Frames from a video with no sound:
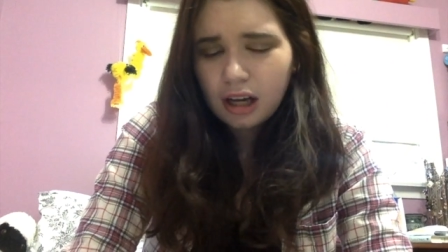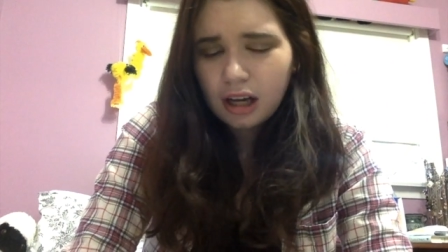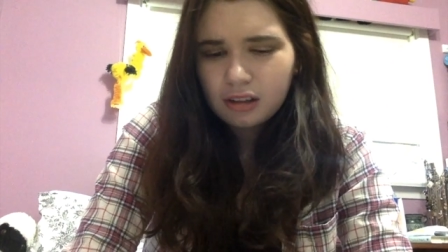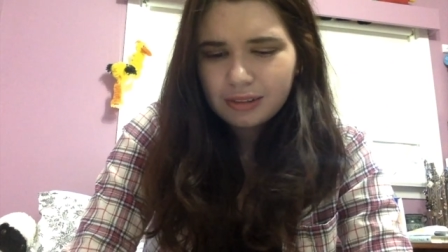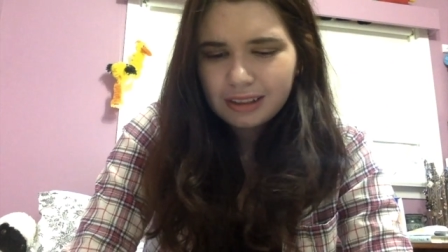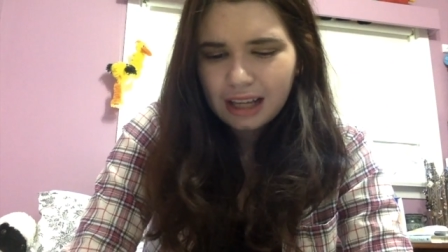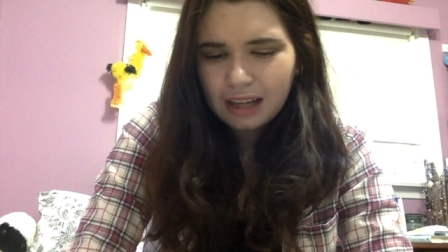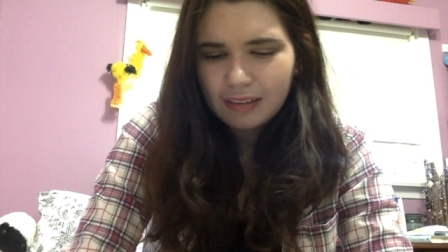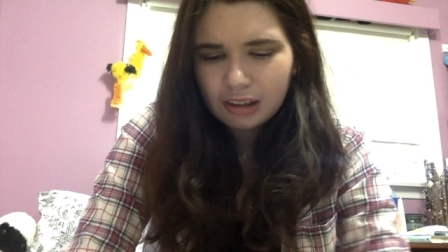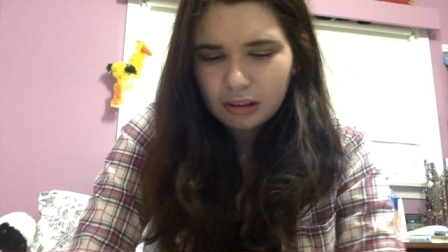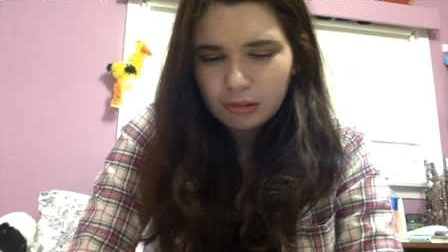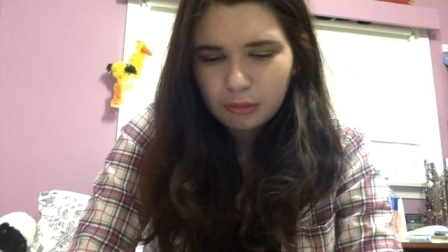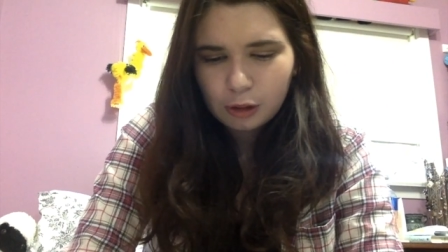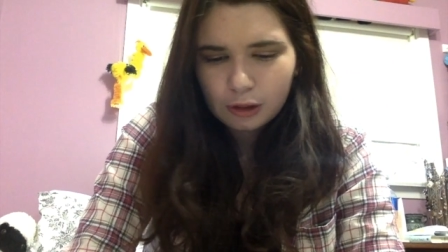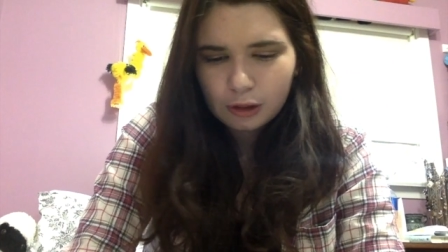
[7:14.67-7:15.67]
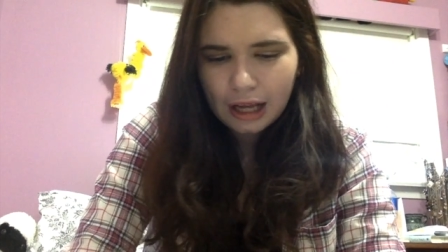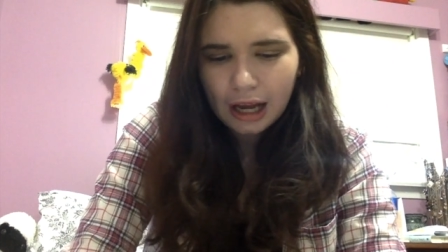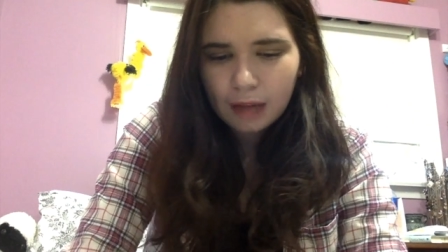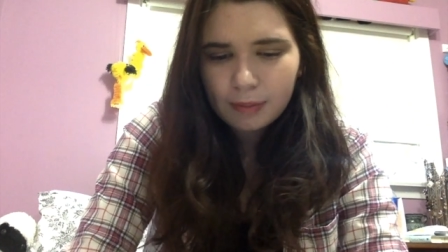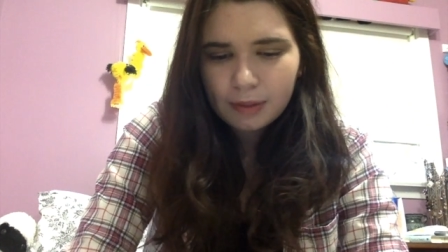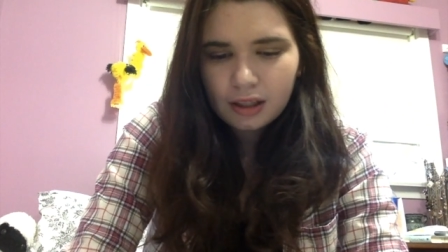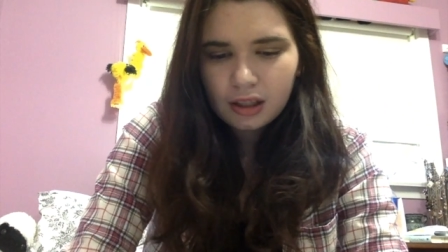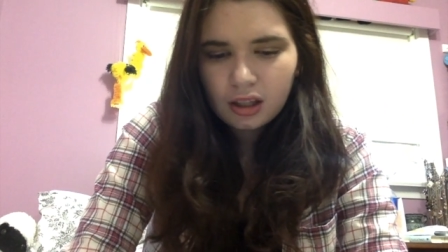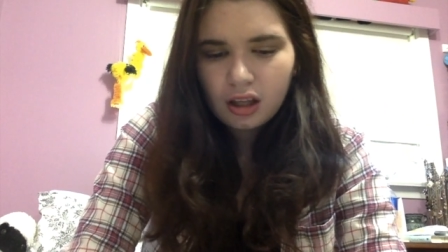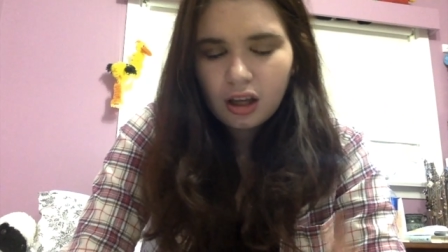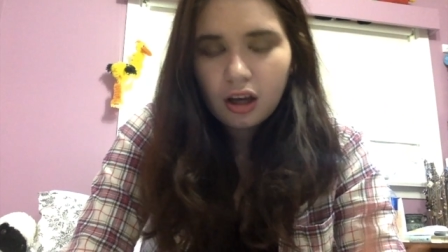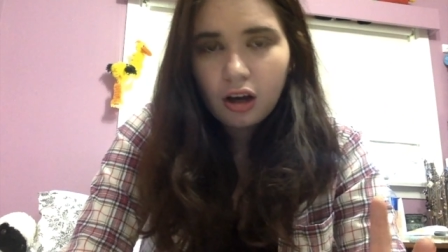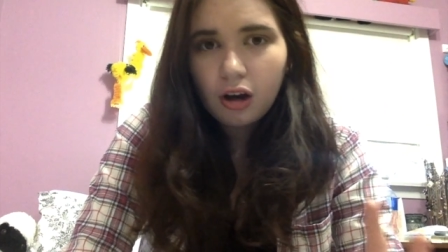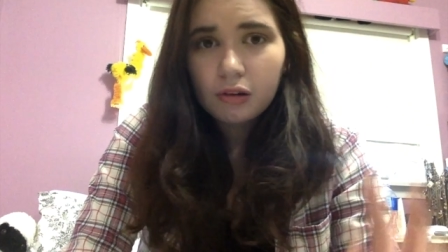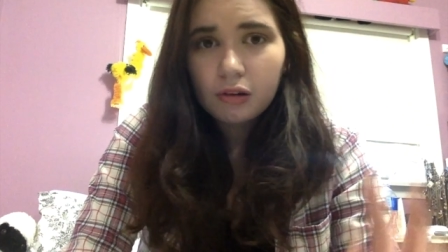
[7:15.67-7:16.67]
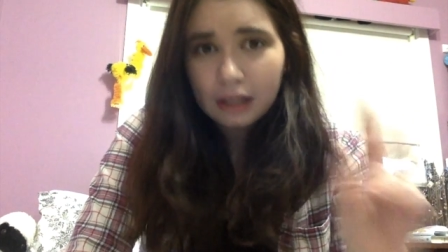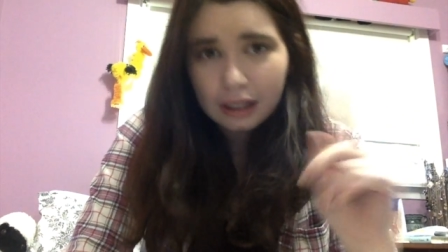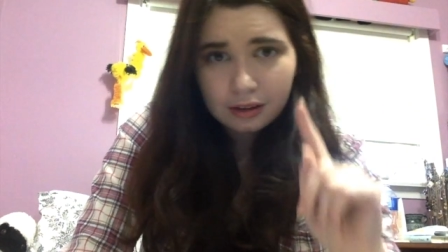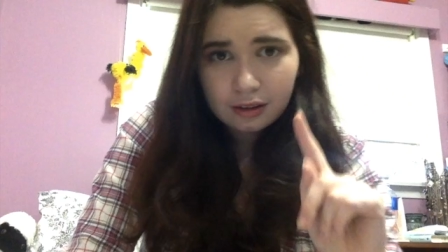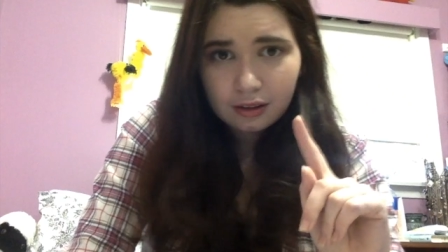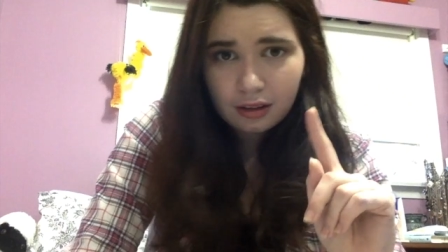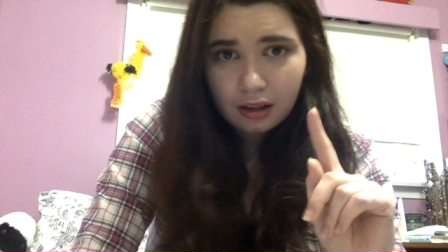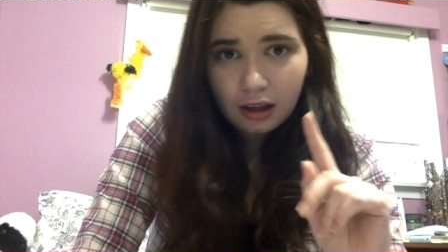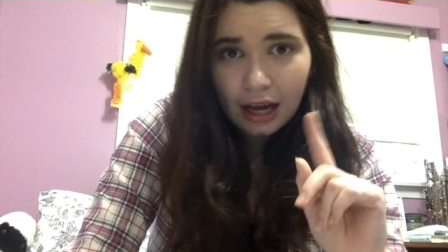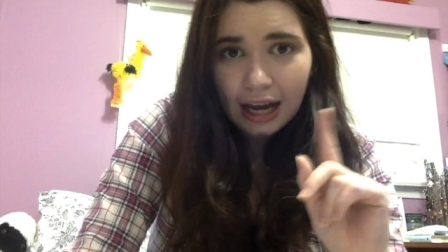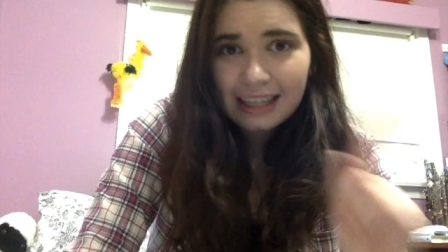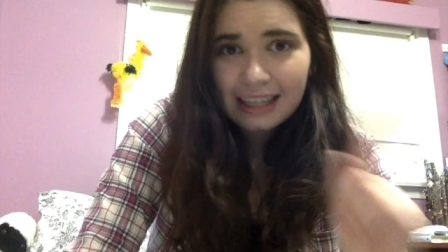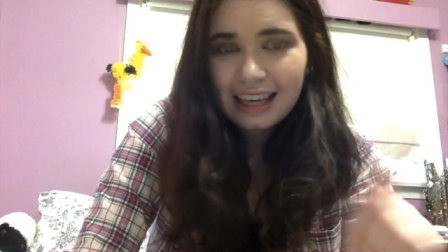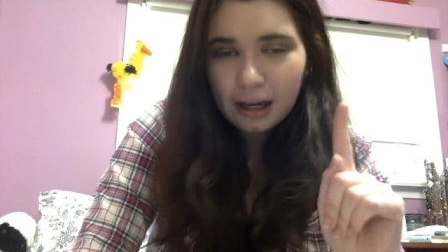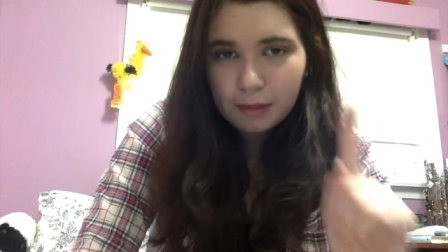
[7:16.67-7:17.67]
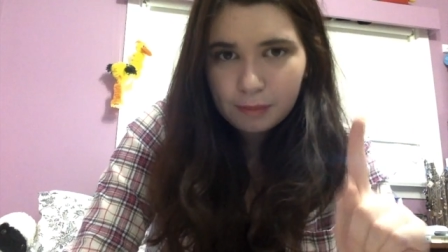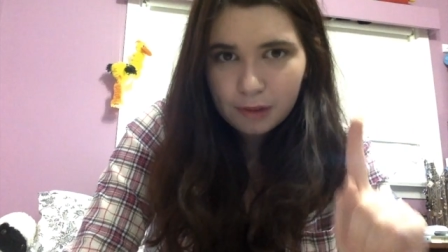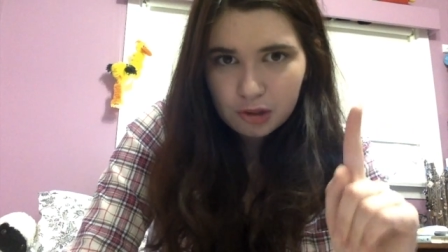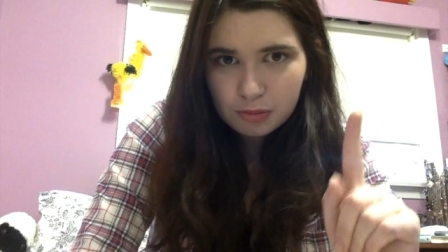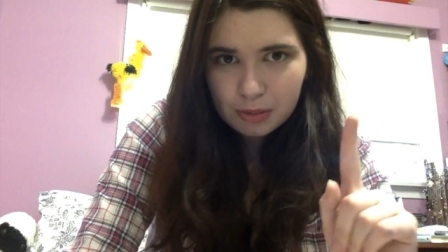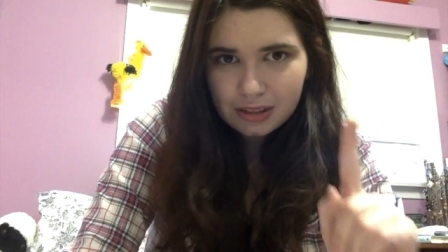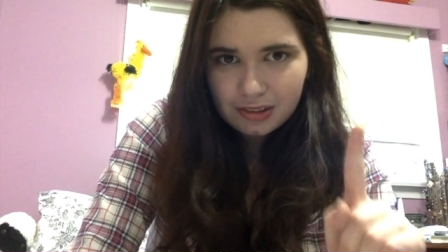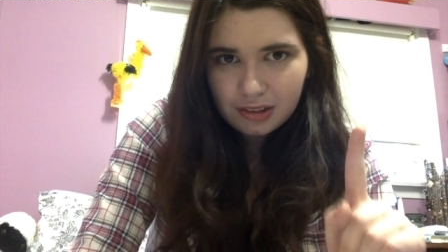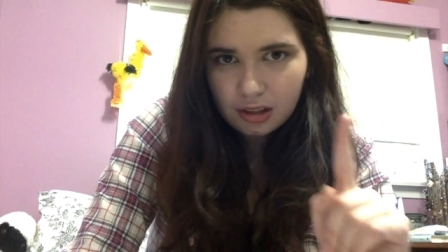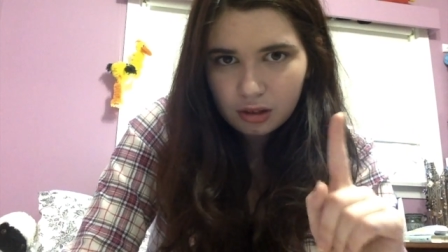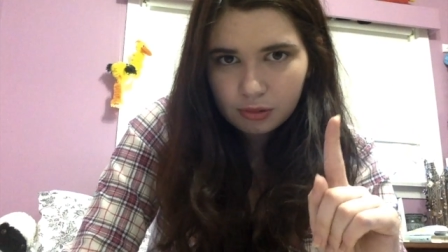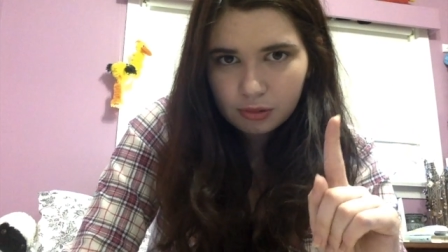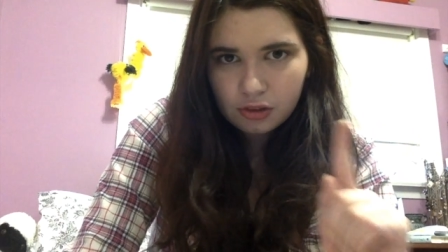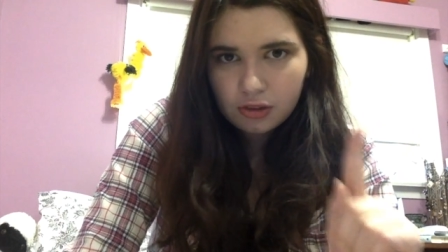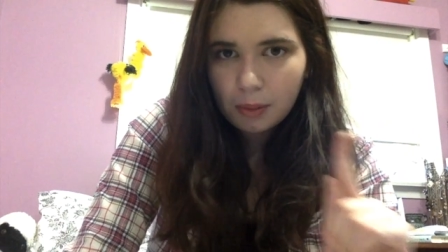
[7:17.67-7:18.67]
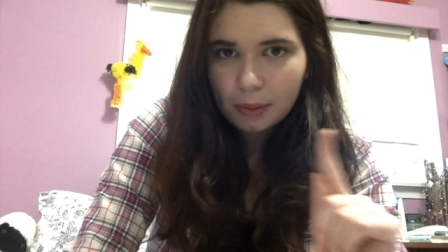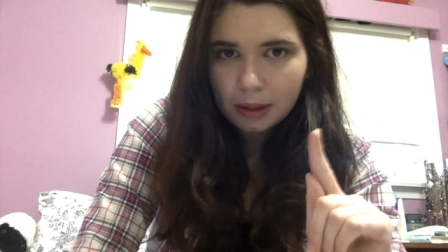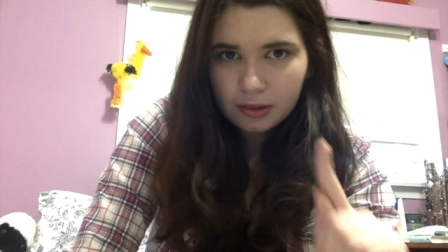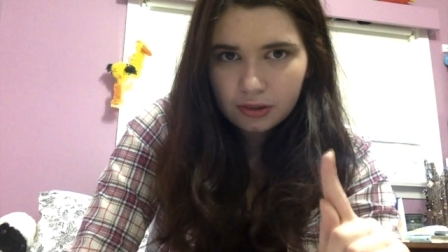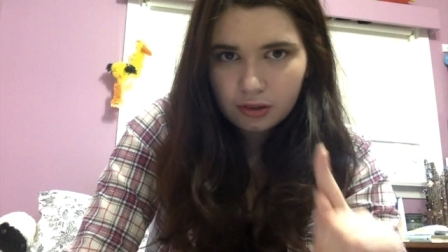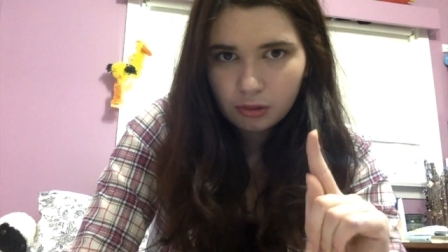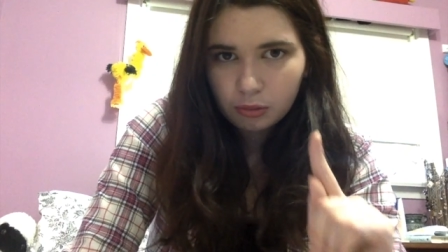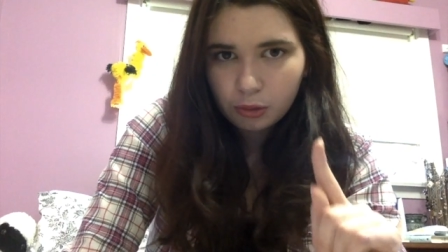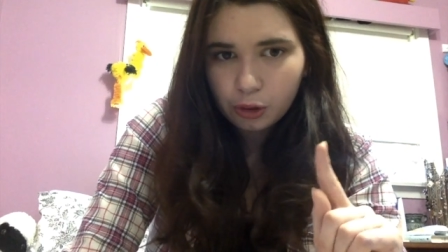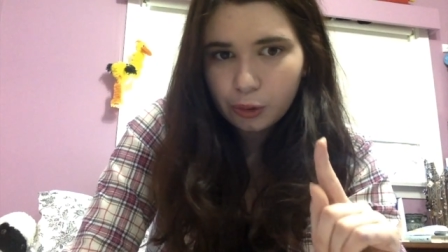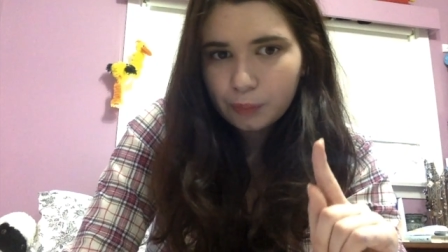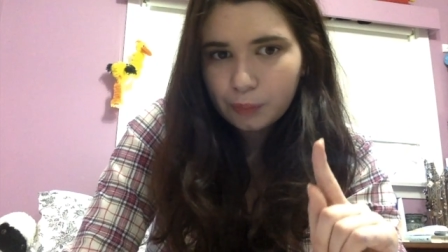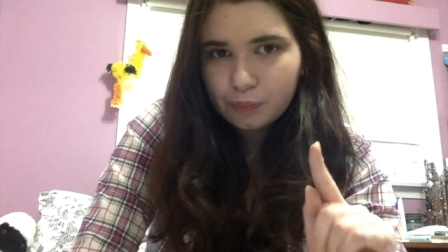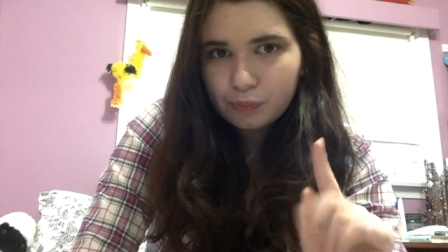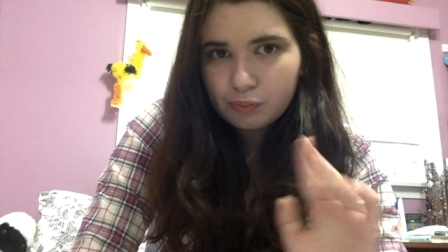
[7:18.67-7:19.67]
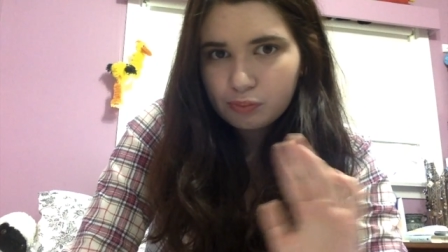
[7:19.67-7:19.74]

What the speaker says: I don't really have like a weird habit. Oh, like I can't brush my teeth with someone else in the room.